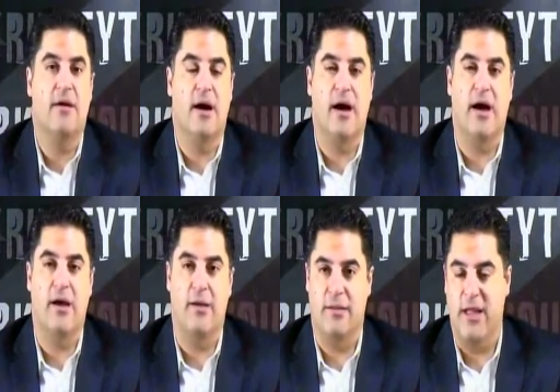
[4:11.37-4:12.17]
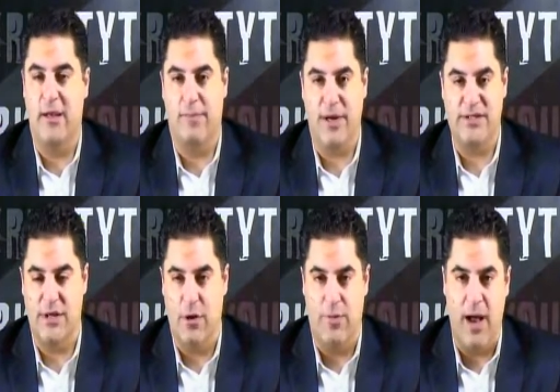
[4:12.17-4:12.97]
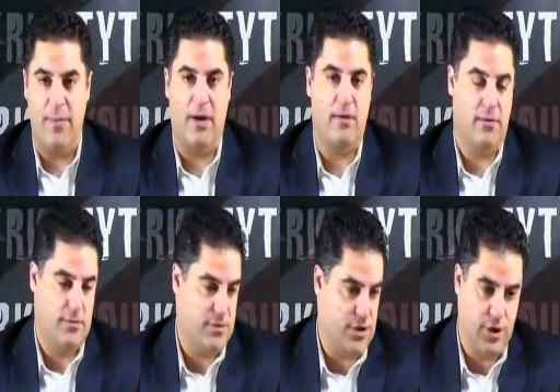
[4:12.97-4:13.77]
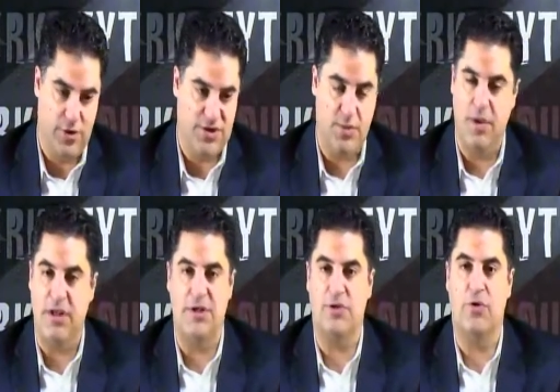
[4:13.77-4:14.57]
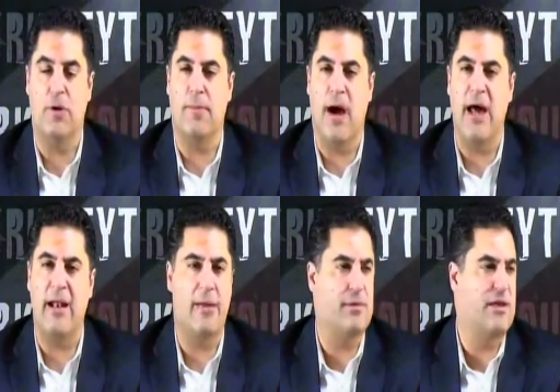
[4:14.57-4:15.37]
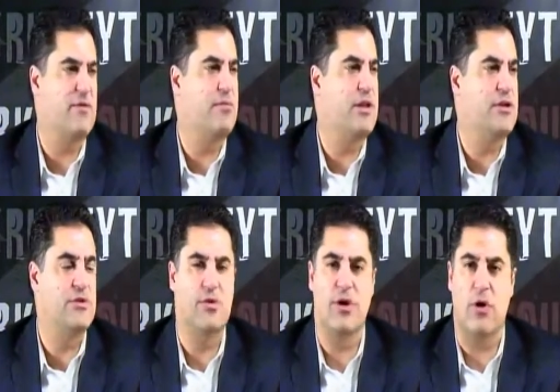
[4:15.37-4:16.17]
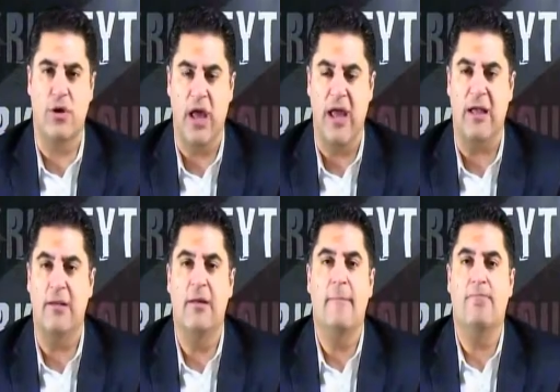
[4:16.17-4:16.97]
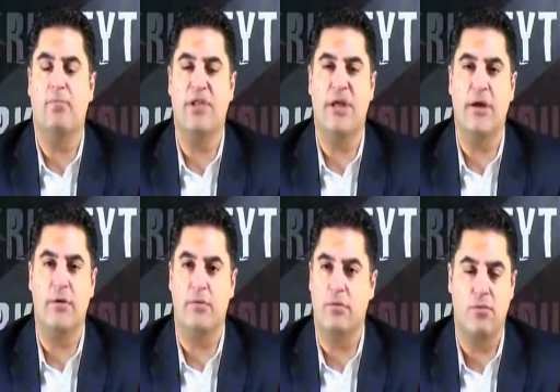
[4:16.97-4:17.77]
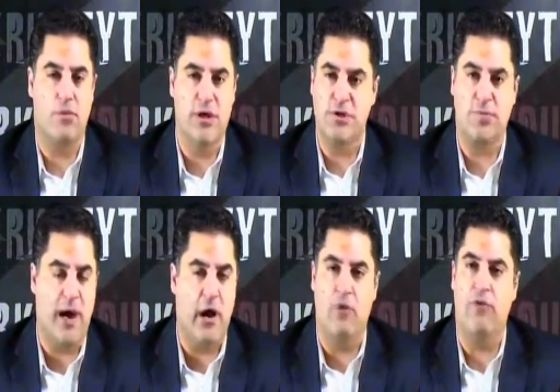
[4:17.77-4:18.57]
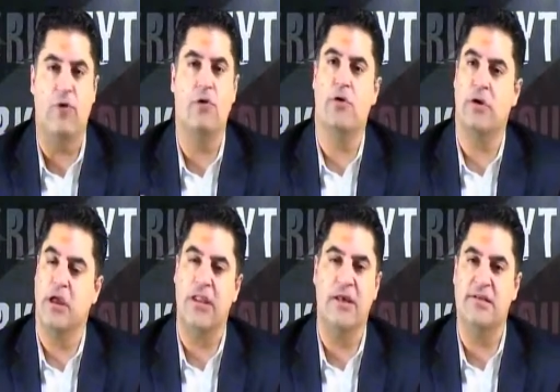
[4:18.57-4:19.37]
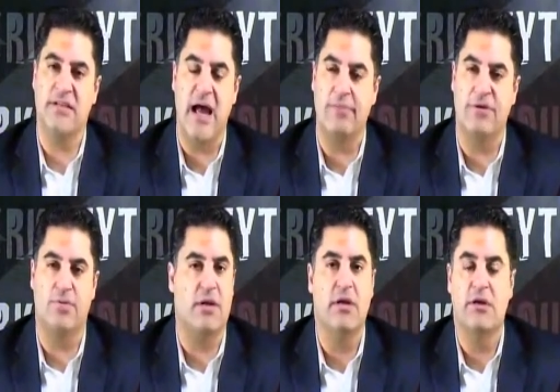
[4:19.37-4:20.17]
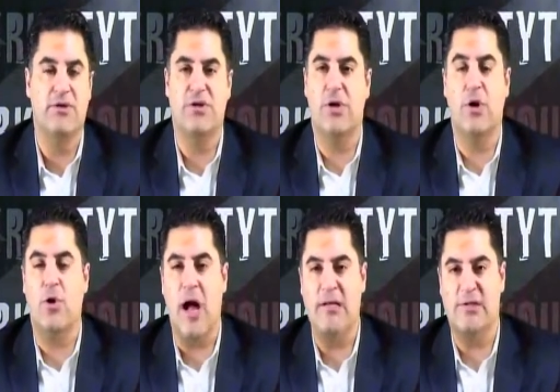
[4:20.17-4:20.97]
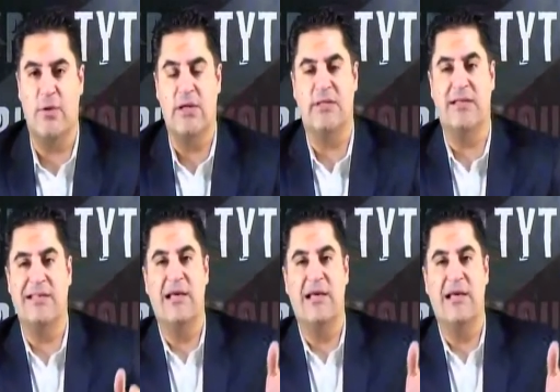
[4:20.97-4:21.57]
Uh, then President Obama, uh, you know, is admitted to doing pot, and I believe admitted doing cocaine. But they're rich, powerful in the establishment, so there are no consequences.